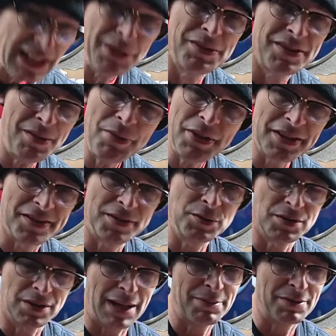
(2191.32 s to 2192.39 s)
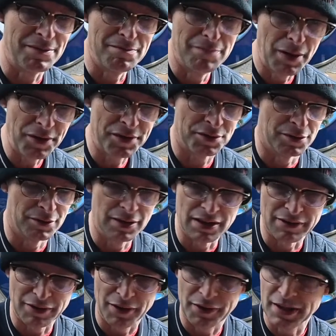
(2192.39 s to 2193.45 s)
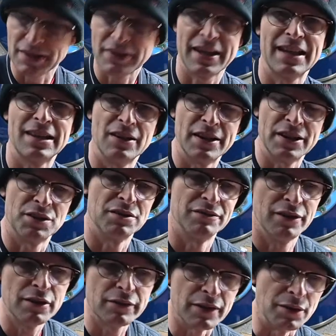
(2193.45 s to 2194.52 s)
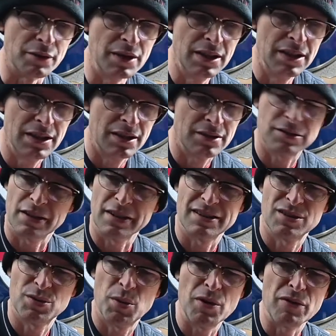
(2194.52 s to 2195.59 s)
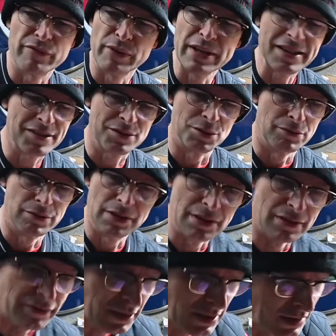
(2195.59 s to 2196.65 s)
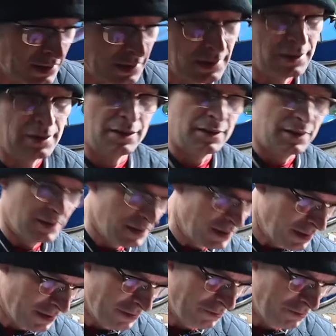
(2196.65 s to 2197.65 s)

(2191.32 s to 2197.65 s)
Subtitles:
And some things still took absolutely months to arrive, like the headlining on the Volvo took like 12 weeks to arrive. That's